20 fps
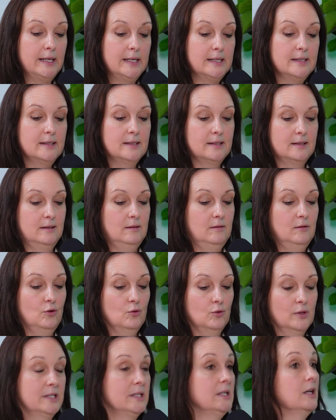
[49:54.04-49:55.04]
is
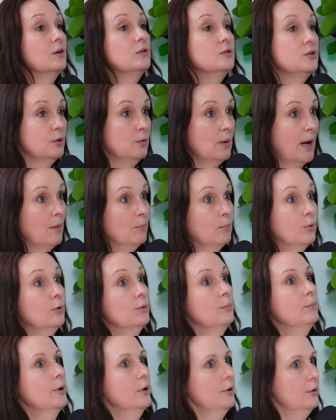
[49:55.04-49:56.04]
your CO2
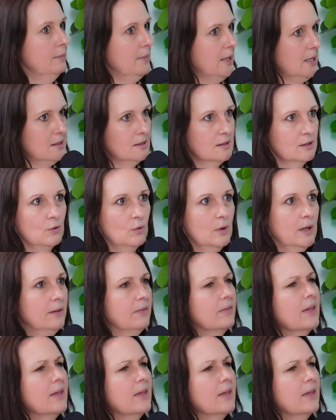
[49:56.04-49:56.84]
output per meter squared.